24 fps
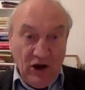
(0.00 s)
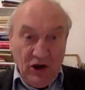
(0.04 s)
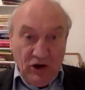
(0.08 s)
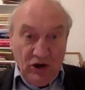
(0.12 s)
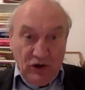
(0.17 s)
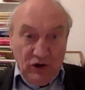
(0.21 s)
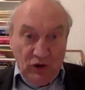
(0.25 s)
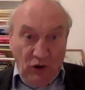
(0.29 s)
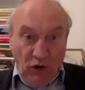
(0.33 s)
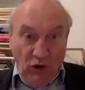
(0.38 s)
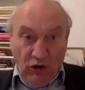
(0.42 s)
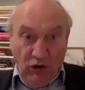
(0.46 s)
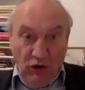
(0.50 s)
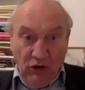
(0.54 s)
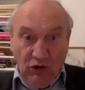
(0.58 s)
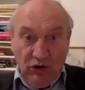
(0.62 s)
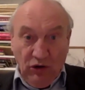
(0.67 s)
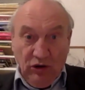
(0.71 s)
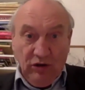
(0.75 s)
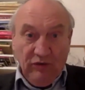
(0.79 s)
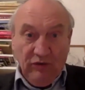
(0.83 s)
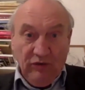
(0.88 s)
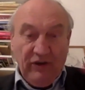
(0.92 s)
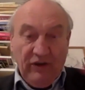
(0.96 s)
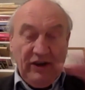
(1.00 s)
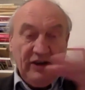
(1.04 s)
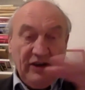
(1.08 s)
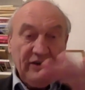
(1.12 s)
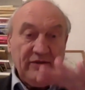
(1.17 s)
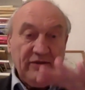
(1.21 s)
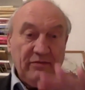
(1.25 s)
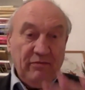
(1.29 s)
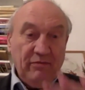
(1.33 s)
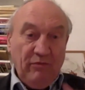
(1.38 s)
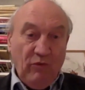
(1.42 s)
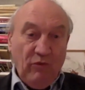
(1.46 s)
So all of these
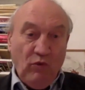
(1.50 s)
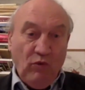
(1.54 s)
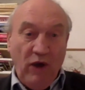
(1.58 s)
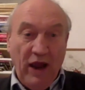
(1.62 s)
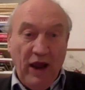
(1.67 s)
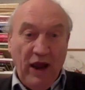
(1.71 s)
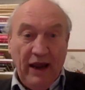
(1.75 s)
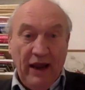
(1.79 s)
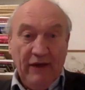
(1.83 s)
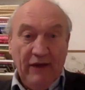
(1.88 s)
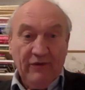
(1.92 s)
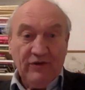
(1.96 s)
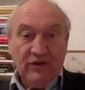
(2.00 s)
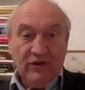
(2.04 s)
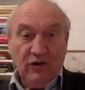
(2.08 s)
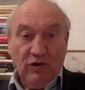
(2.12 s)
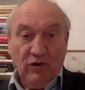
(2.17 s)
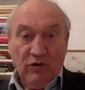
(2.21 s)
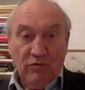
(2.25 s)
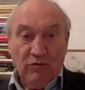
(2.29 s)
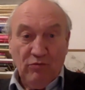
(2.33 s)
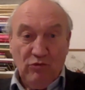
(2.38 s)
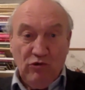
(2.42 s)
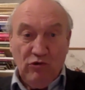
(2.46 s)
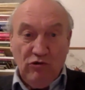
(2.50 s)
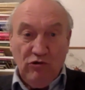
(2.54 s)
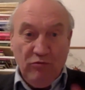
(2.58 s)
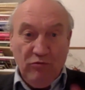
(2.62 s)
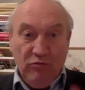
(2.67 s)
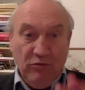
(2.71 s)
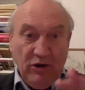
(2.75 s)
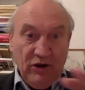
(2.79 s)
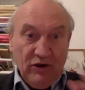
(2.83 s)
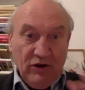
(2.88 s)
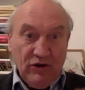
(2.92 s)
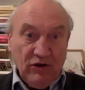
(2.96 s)
waves or
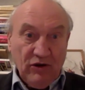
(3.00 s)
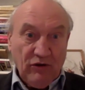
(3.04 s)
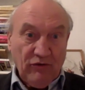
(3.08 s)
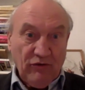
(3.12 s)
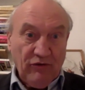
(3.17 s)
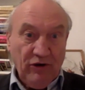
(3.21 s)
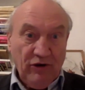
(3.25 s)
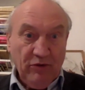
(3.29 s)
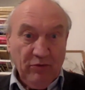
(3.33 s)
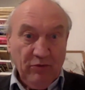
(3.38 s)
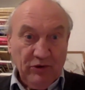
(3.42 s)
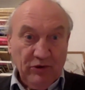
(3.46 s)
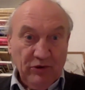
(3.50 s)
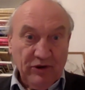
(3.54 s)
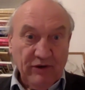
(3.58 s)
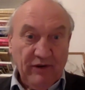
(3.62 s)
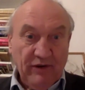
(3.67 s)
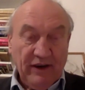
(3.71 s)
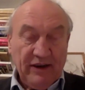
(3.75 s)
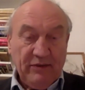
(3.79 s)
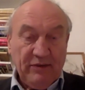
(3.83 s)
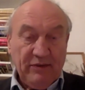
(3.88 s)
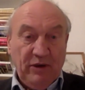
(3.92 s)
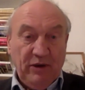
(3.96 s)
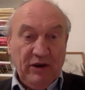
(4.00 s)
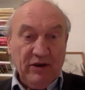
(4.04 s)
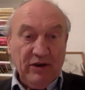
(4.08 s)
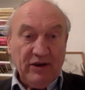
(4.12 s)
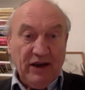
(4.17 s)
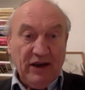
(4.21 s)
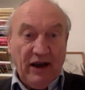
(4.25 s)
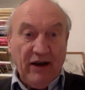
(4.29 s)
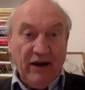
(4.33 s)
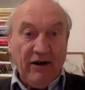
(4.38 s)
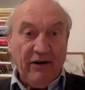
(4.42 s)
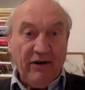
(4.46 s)
movements or ripples of experience
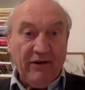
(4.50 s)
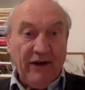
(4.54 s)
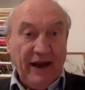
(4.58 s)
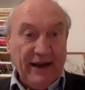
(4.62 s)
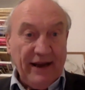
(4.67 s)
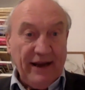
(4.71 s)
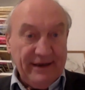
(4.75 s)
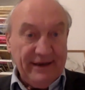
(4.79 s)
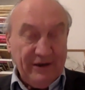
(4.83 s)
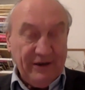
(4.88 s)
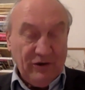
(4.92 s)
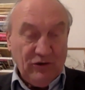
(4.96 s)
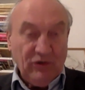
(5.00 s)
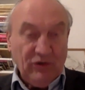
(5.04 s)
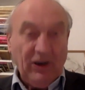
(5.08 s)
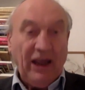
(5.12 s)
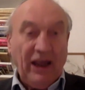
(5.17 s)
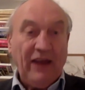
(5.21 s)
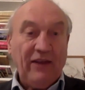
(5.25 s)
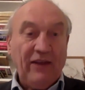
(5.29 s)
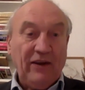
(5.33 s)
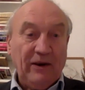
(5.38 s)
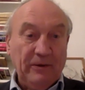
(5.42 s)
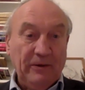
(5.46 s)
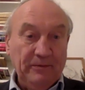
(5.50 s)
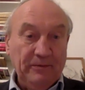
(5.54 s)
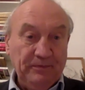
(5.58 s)
are arising together.